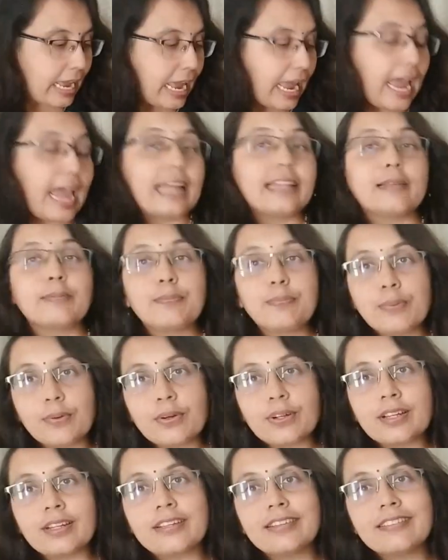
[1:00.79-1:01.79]
And the
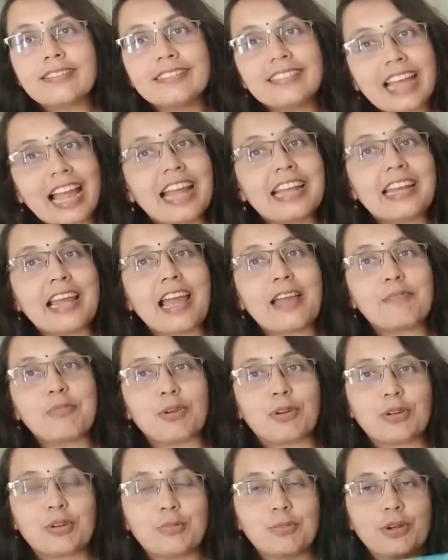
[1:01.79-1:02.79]
book that I'm
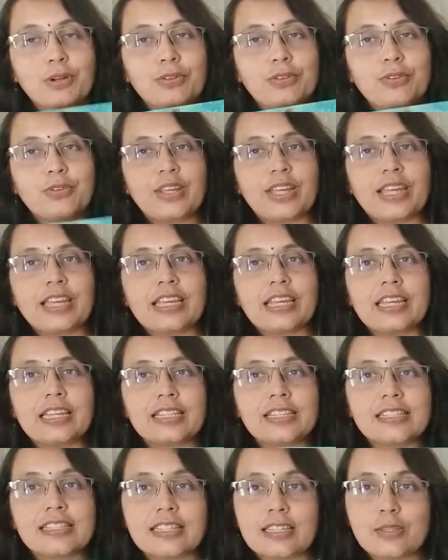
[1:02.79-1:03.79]
talking about today
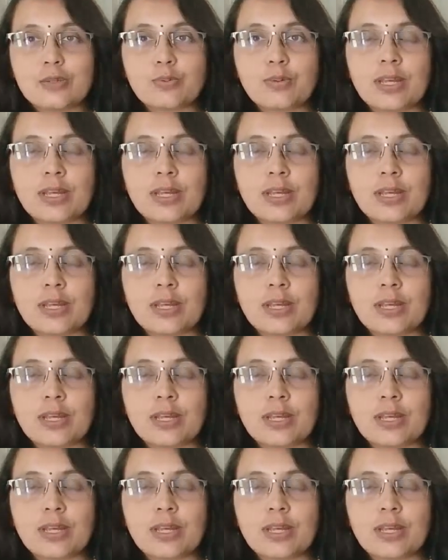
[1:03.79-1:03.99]
is this